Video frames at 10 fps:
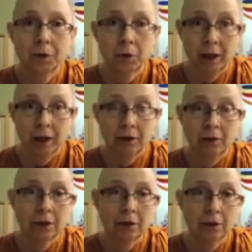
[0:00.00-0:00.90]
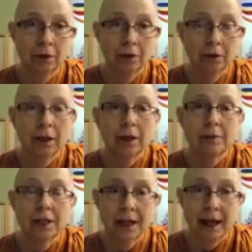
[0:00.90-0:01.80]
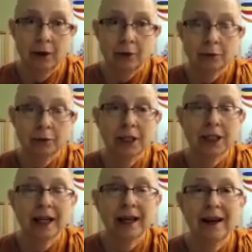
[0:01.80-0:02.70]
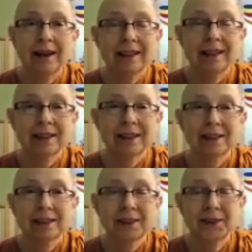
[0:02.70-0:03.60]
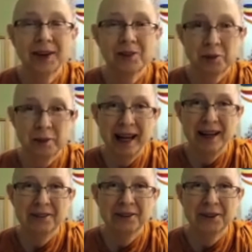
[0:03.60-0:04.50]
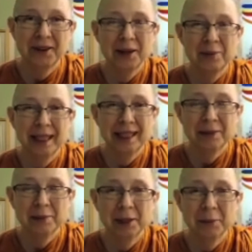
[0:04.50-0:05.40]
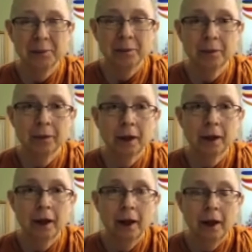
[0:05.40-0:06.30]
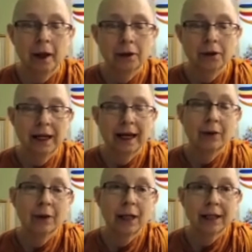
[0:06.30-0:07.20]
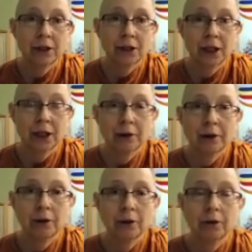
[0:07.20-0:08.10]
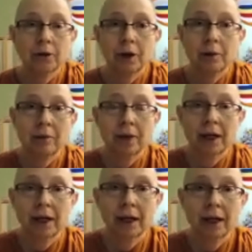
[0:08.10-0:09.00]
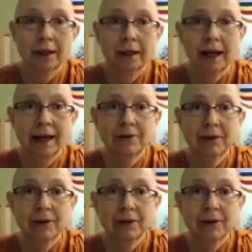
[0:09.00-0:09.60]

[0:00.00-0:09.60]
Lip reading: Thank you to Ms. Gail for reaching out and to Reverend Pat for recommending me. Today, I would like to share with you some life